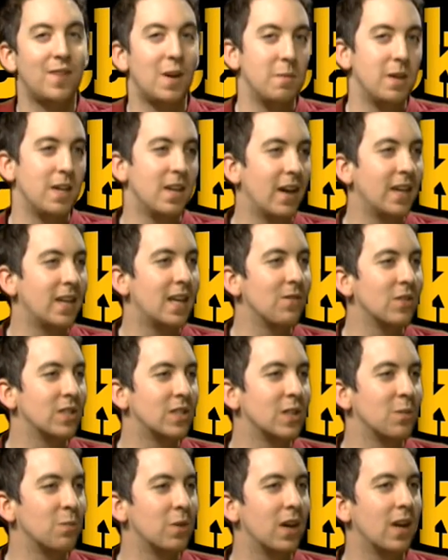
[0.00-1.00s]
I mean, I'd give it
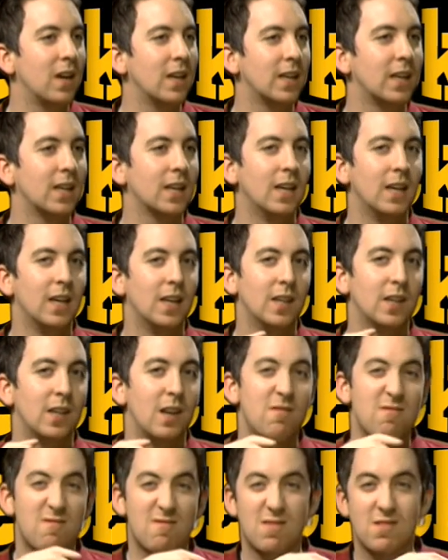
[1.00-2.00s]
somewhere like
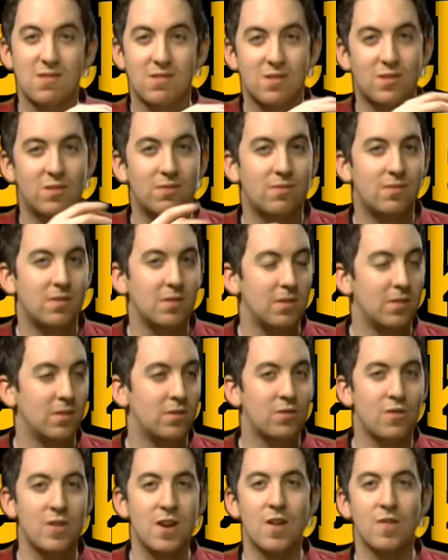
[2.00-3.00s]

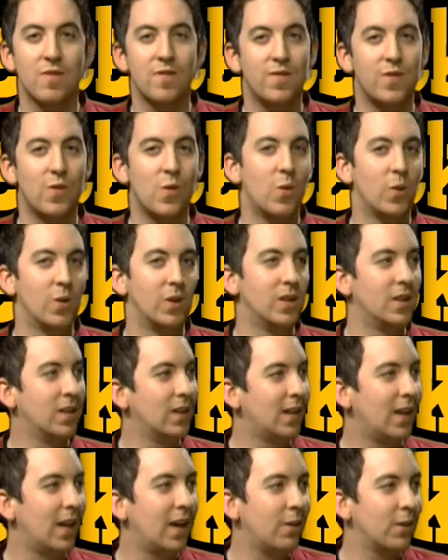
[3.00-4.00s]
3 or
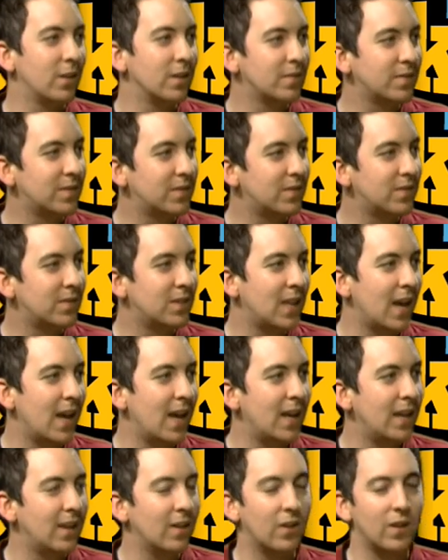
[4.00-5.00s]
4 out of
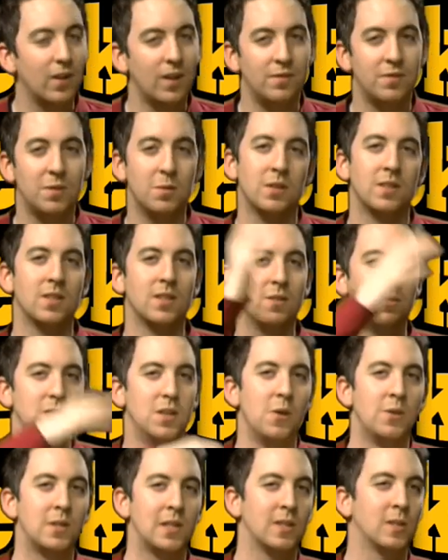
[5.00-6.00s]
10, or if you were to do
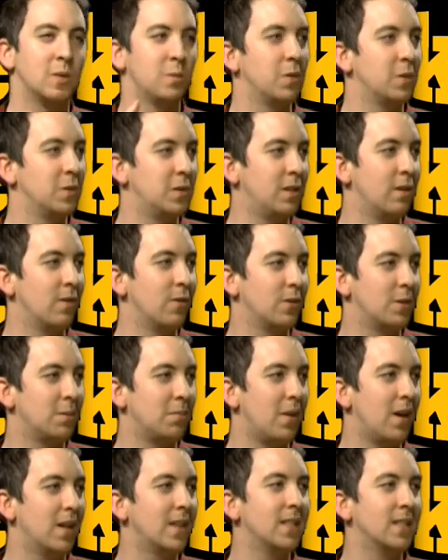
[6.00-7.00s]
useless, I suppose 0 to
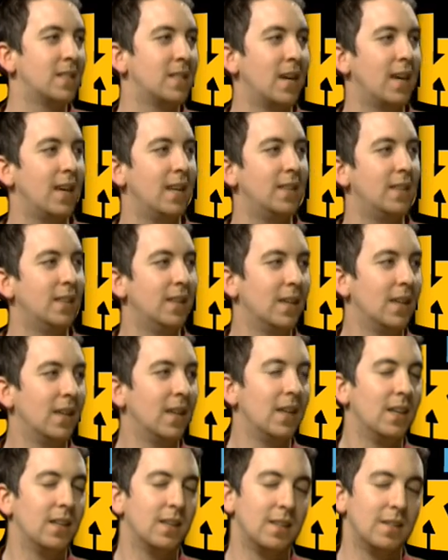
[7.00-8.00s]
-10,
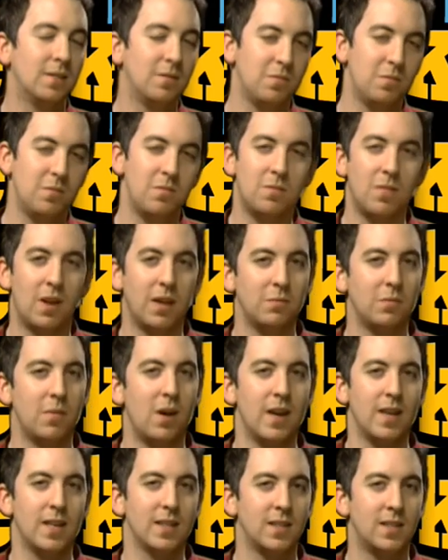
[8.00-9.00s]
like
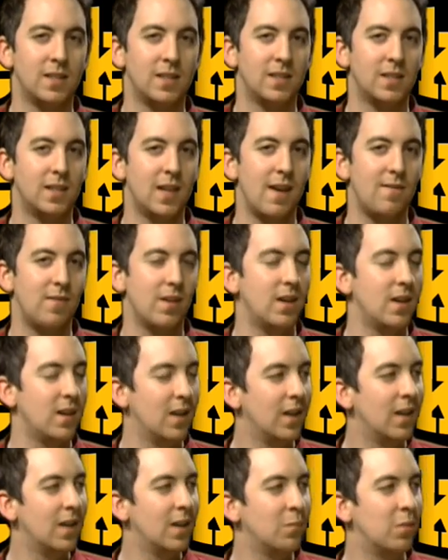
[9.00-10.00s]
-7,
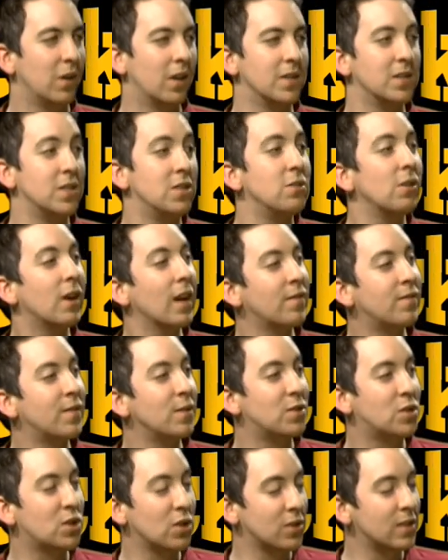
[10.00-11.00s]
because you do get a
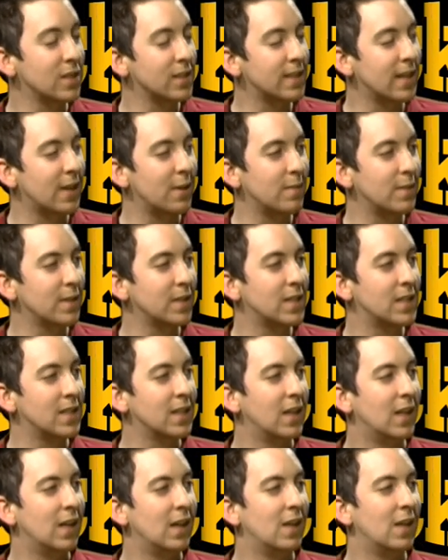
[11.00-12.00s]
few chuckles out of it,
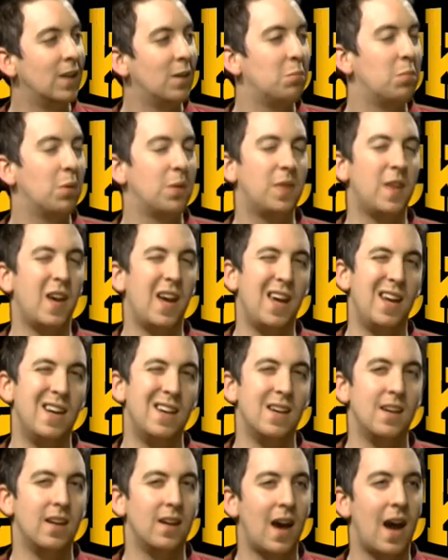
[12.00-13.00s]
but
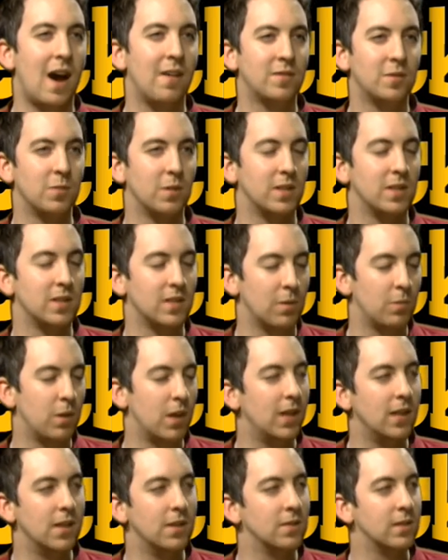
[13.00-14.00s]
then afterwards it's
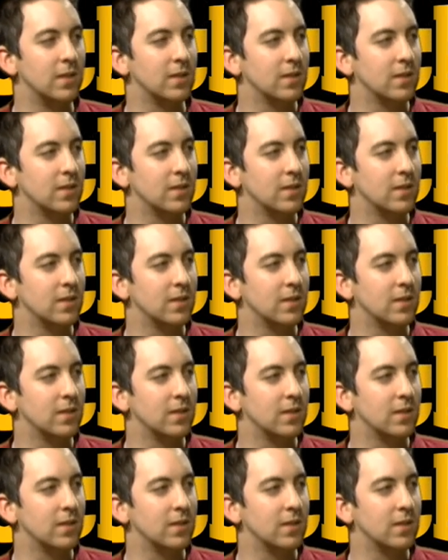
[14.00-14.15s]
completely useless.